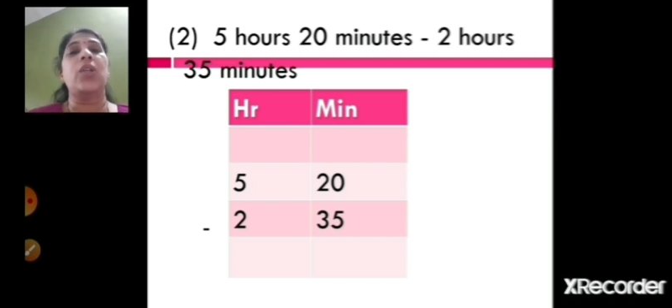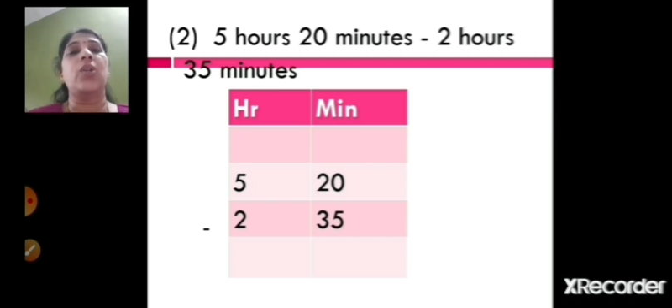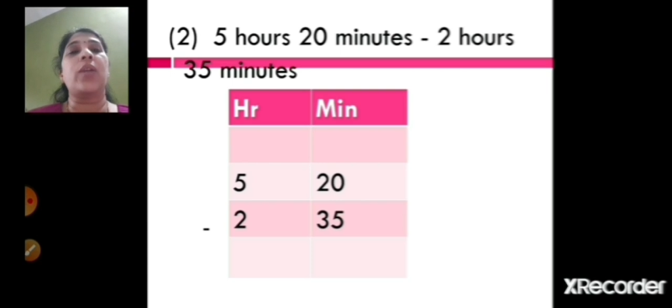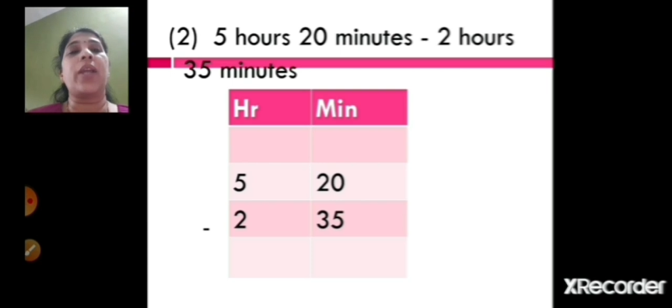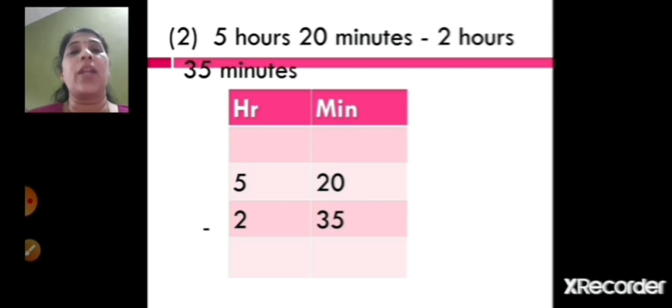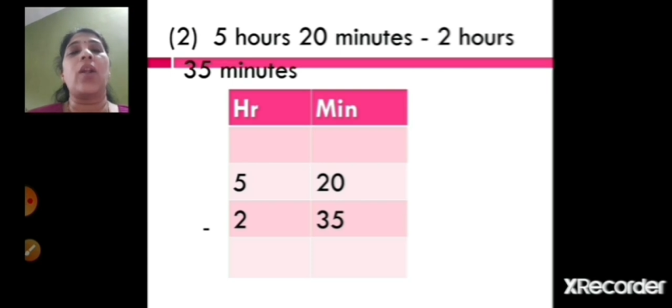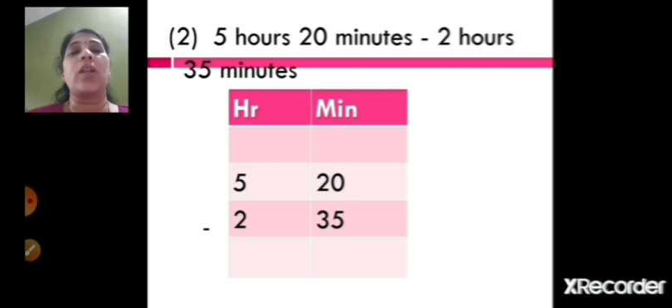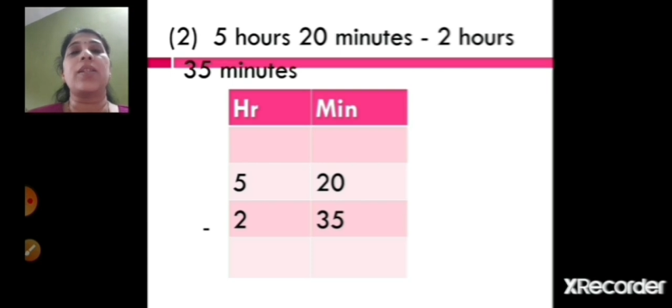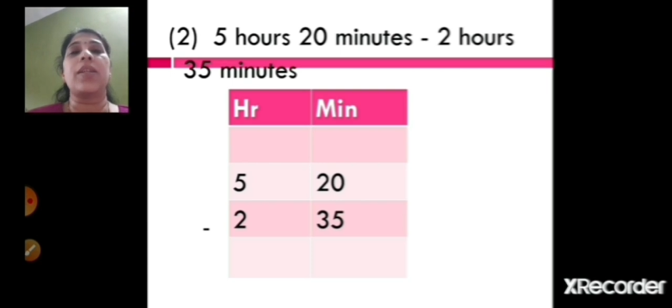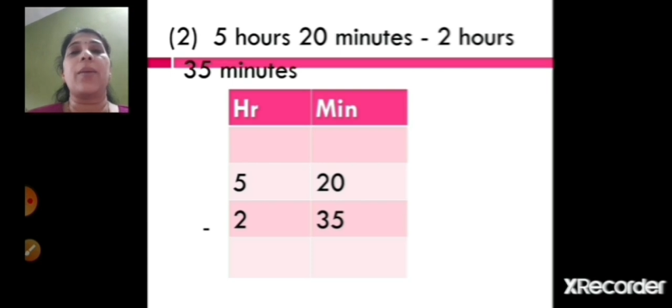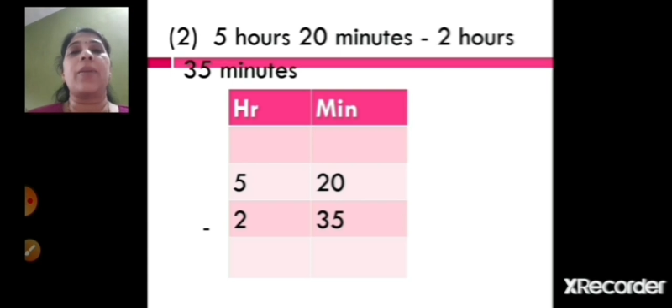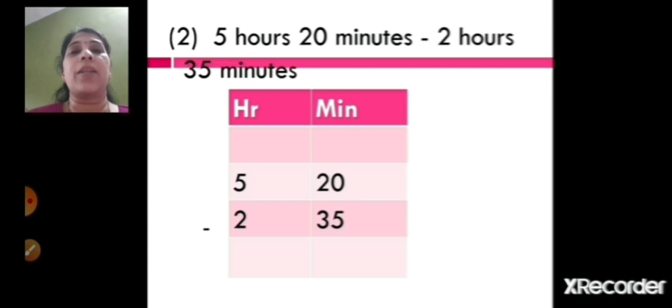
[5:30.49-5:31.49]
You cannot
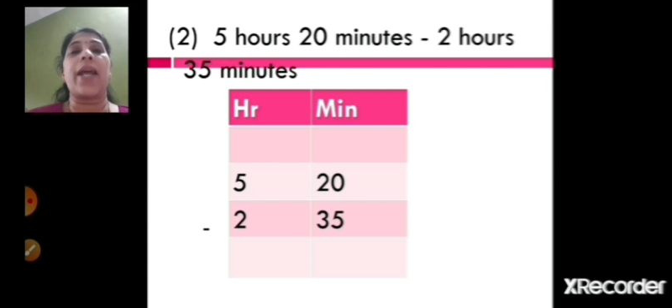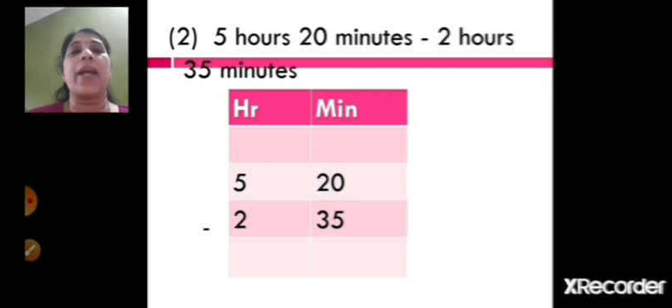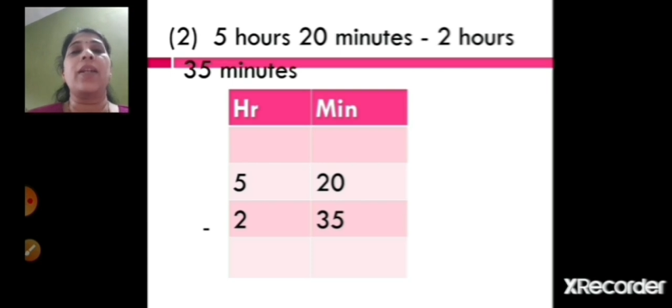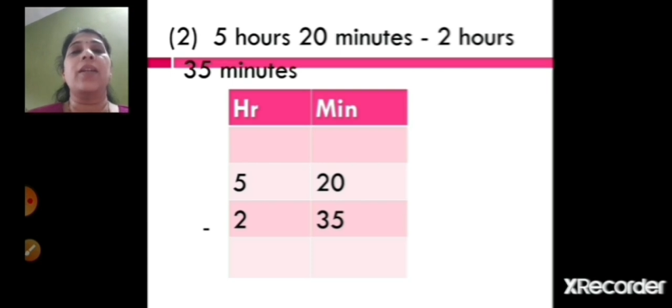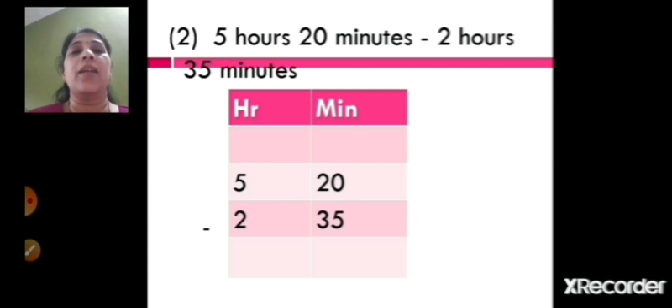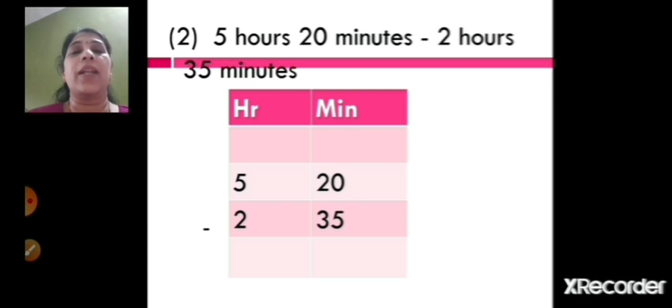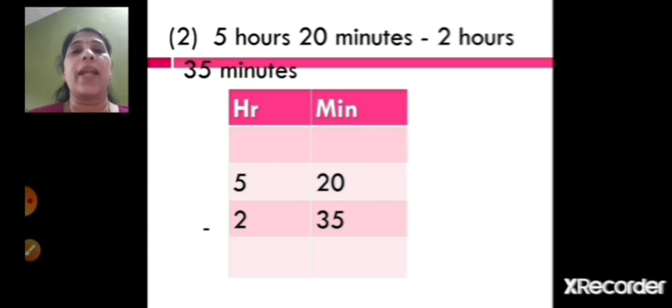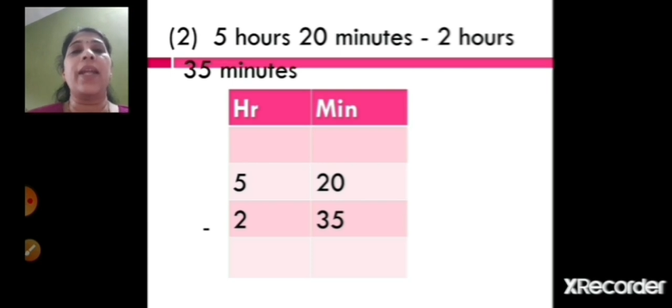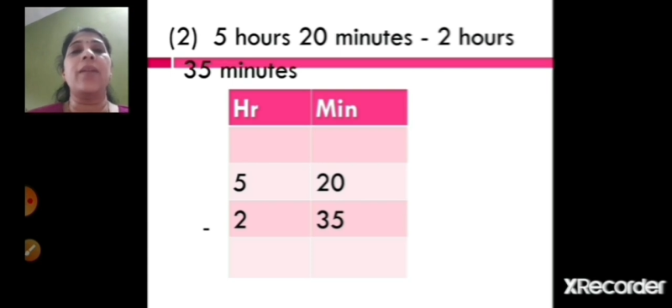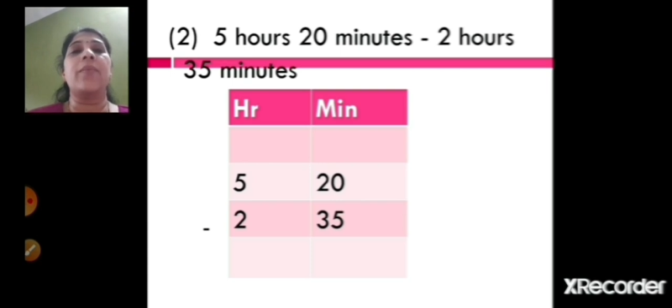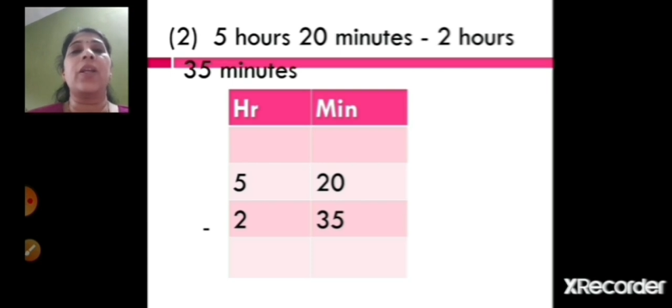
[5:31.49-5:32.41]
subtract, right?